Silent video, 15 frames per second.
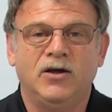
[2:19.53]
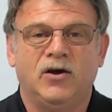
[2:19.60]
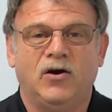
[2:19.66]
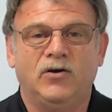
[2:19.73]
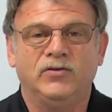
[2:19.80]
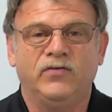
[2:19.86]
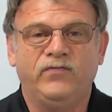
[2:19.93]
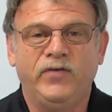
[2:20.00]

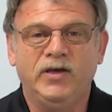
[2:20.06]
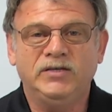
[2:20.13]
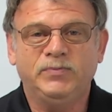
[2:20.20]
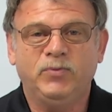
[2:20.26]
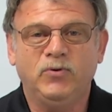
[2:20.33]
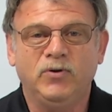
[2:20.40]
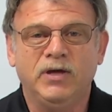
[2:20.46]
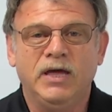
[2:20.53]
on
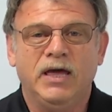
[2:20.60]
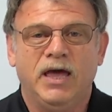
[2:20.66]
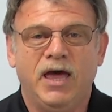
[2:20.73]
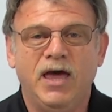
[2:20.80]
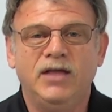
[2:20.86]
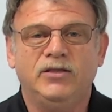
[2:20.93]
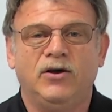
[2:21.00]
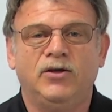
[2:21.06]
Facebook,
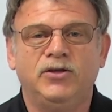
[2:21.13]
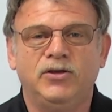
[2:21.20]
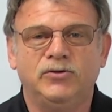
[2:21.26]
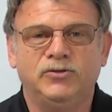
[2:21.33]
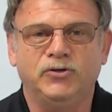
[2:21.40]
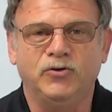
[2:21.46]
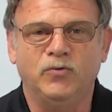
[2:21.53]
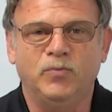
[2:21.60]
and on
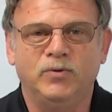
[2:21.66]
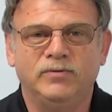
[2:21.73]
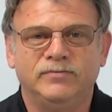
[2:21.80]
YouTube.